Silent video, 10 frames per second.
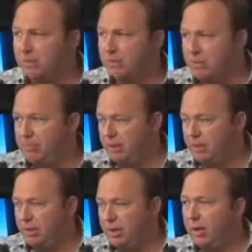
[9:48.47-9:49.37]
and I'm going to keep you a
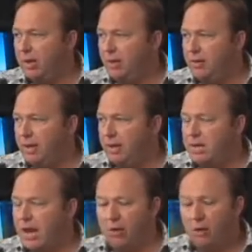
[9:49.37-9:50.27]
little bit in the
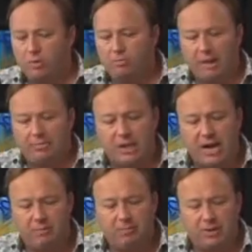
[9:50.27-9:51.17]
next hour with Bob
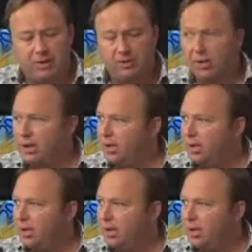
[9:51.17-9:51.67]
Chapman because